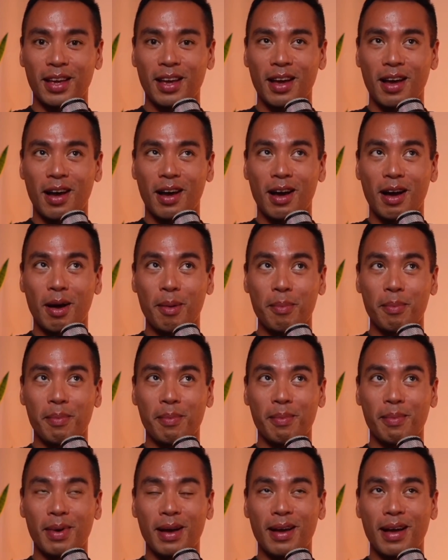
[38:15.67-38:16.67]

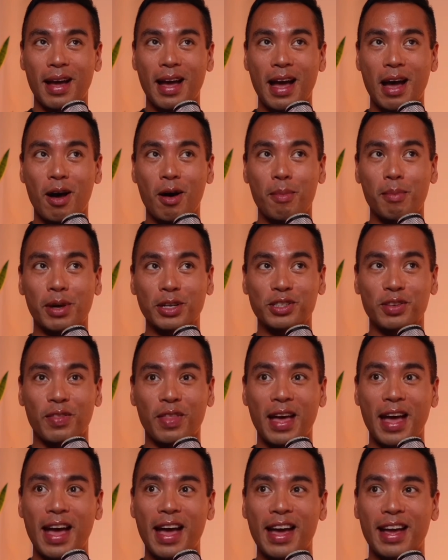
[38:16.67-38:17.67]
How much of
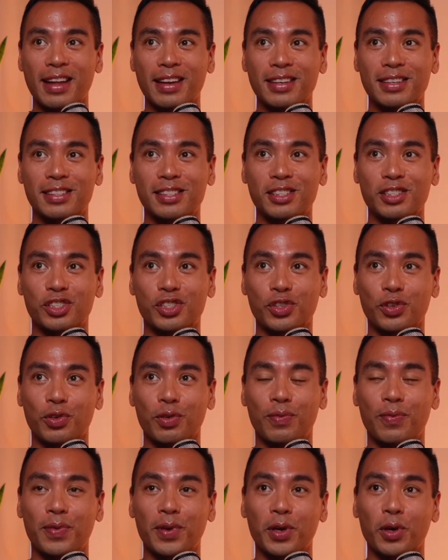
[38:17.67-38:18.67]
that do
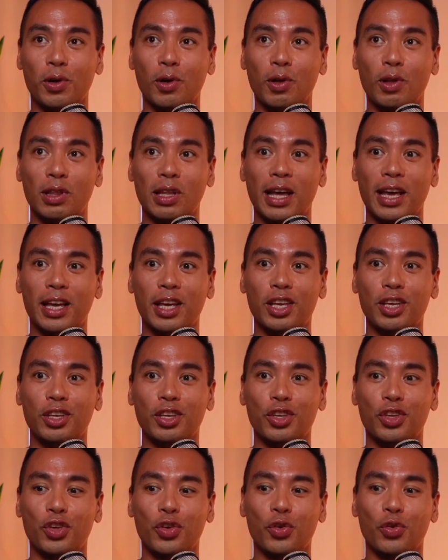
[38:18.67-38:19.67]
you feel like
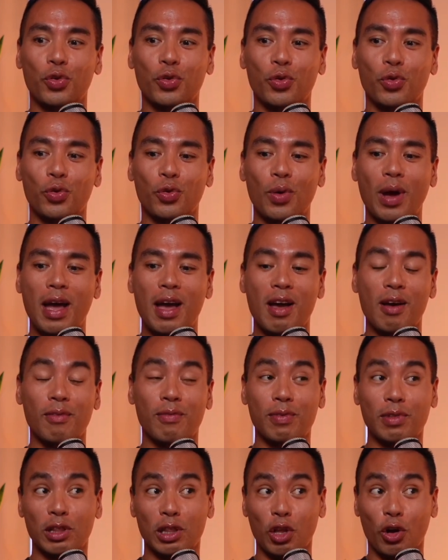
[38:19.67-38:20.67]
you
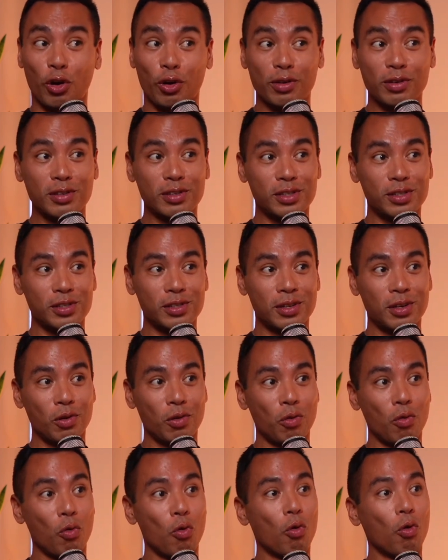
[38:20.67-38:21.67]
have learned
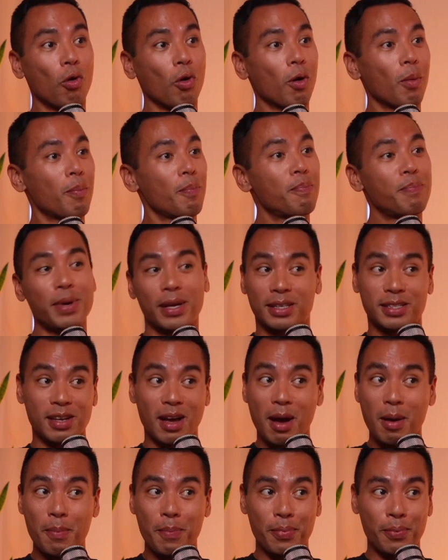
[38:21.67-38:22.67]
or picked
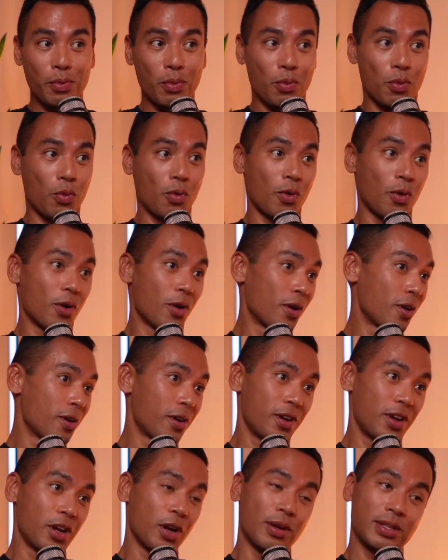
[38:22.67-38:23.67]
up, or,
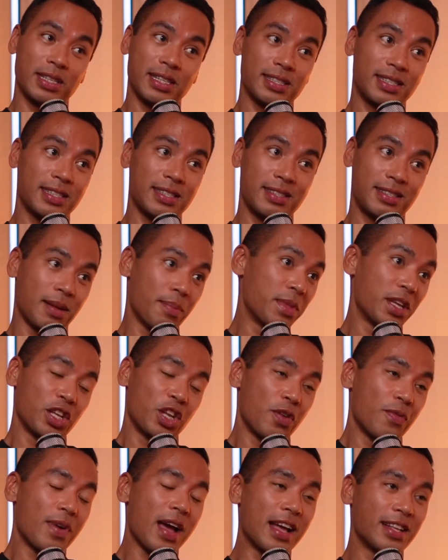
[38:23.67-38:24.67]
you know, is it
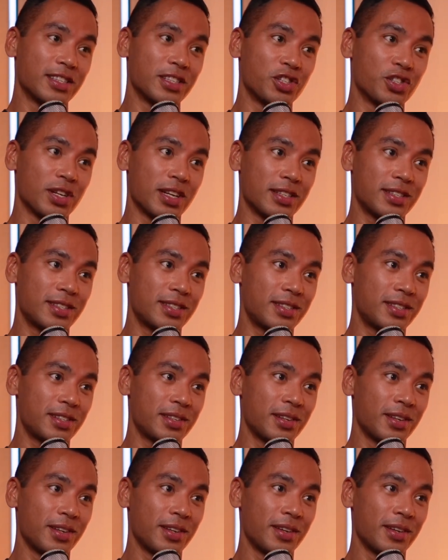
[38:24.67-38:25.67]
something you've had to just,
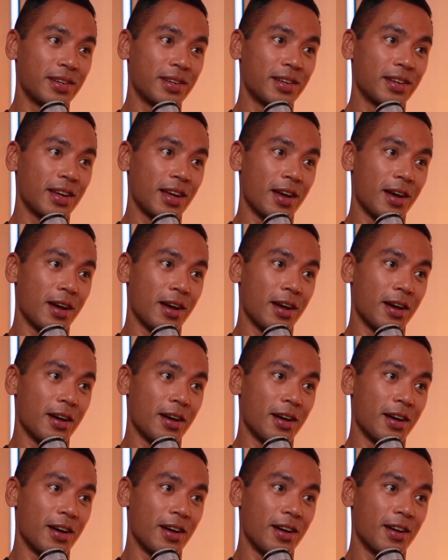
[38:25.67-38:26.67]

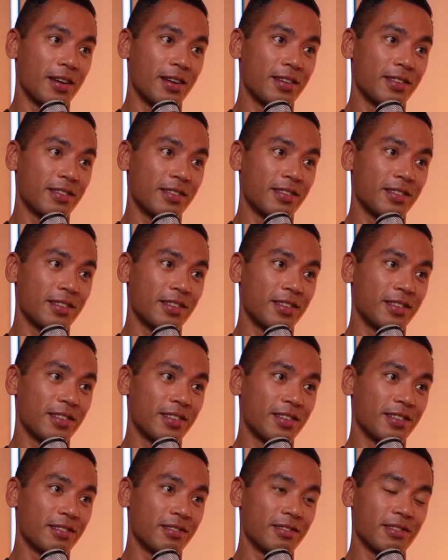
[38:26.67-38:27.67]
I
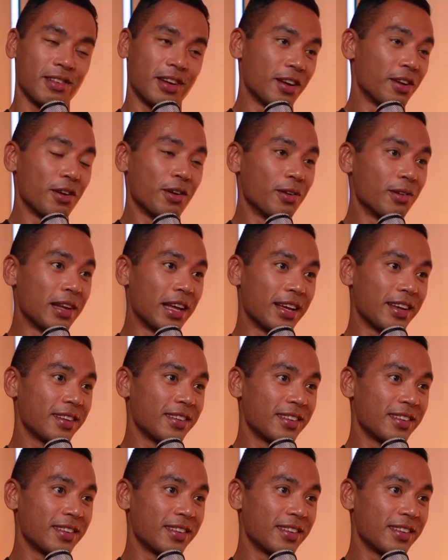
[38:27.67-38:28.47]
don't know, like,